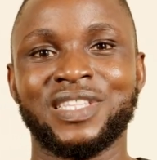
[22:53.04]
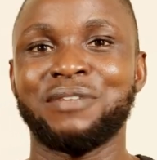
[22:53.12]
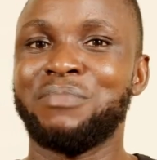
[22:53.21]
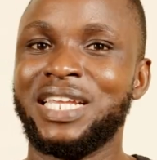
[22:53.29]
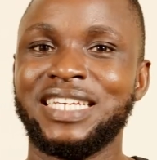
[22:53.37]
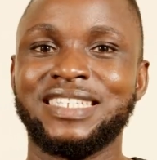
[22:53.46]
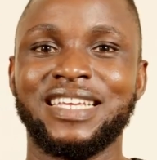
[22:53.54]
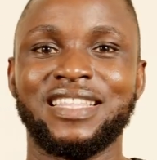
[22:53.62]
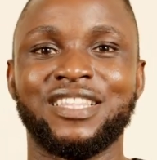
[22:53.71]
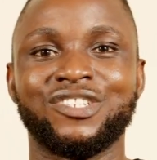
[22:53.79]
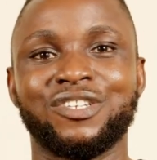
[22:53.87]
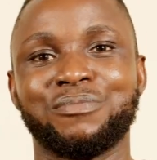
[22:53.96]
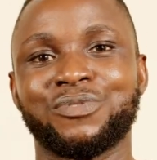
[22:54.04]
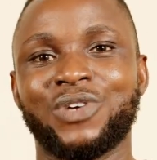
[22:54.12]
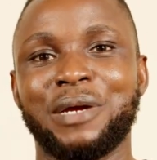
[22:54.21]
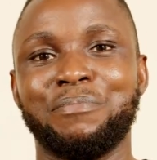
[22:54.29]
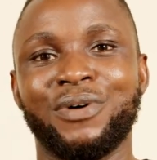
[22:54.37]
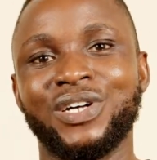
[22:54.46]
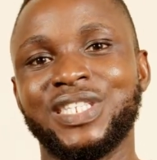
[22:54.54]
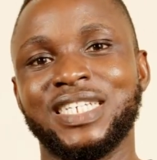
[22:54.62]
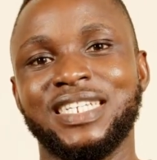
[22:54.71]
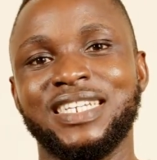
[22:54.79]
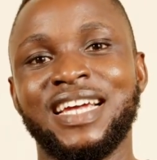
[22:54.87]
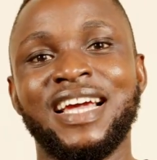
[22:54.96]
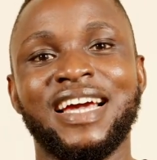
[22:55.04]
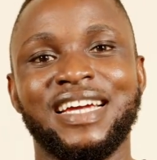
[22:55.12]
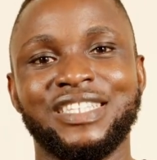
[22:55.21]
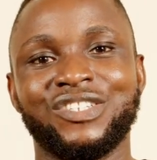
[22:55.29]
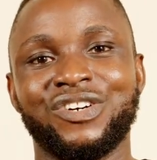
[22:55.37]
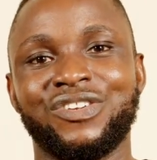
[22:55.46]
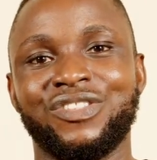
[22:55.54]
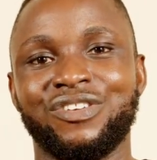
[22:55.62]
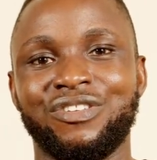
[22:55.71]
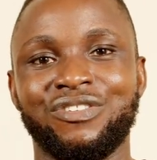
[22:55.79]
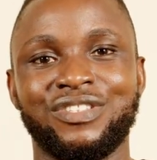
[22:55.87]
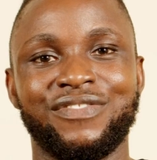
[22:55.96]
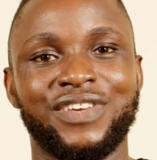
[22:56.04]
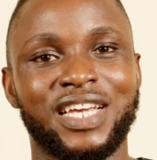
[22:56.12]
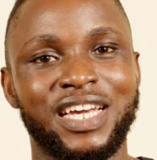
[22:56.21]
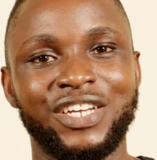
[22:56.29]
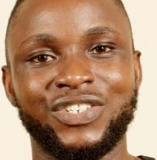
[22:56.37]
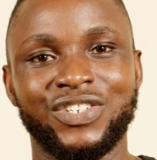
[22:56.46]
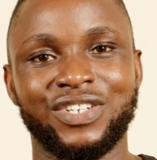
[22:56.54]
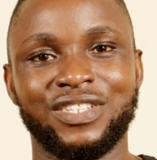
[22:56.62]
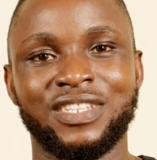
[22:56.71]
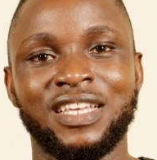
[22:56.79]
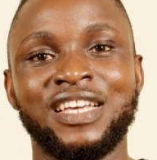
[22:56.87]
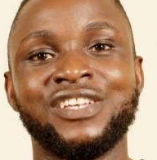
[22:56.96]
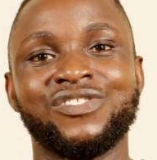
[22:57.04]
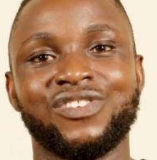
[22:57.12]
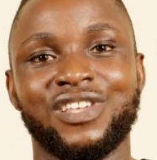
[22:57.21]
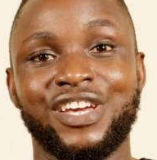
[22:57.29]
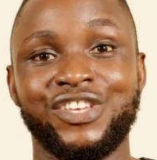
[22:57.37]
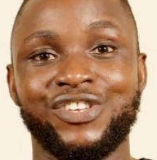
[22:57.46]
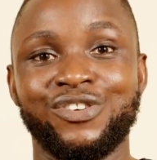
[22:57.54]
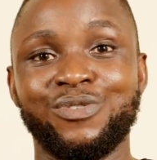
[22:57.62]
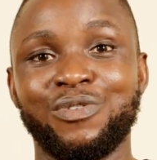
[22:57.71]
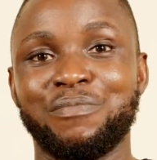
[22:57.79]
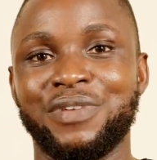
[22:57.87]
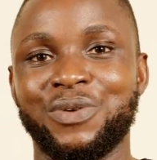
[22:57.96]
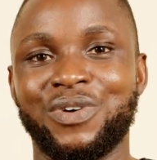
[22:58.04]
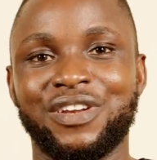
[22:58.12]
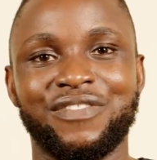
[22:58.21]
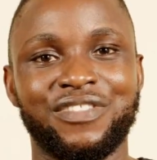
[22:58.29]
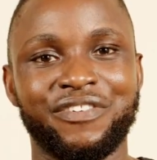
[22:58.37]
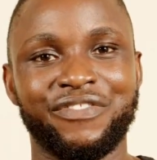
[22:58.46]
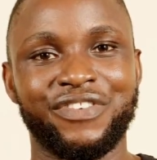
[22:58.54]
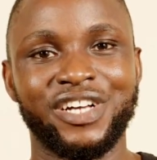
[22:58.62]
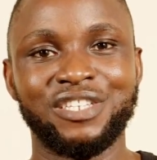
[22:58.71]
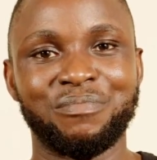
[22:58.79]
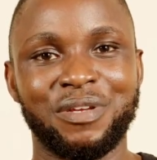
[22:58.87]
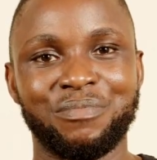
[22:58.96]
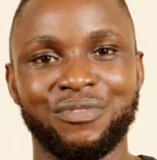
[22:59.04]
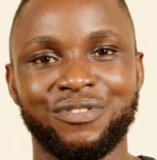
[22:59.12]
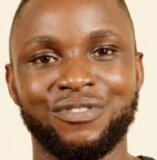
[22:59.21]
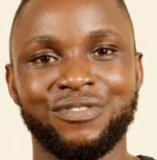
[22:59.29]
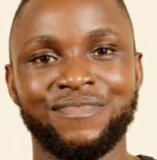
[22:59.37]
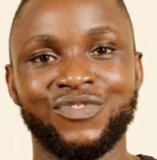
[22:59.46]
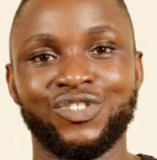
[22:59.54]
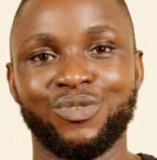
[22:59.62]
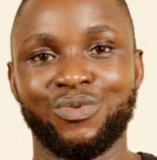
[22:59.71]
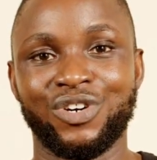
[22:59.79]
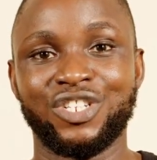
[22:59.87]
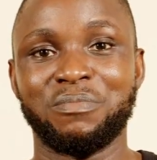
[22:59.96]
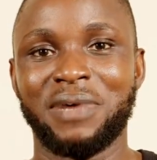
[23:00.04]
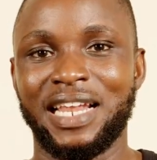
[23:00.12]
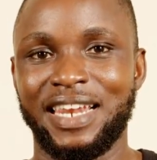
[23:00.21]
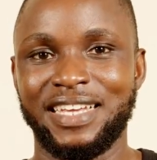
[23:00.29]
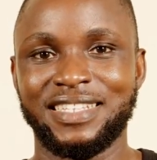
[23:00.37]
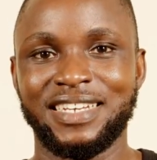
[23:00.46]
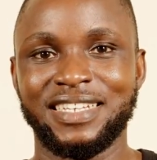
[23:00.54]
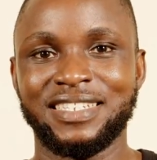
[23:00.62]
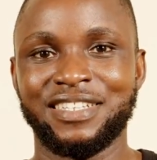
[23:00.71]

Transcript: please hit the subscribe button and turn on the notification so that you will be one of the first people to watch my latest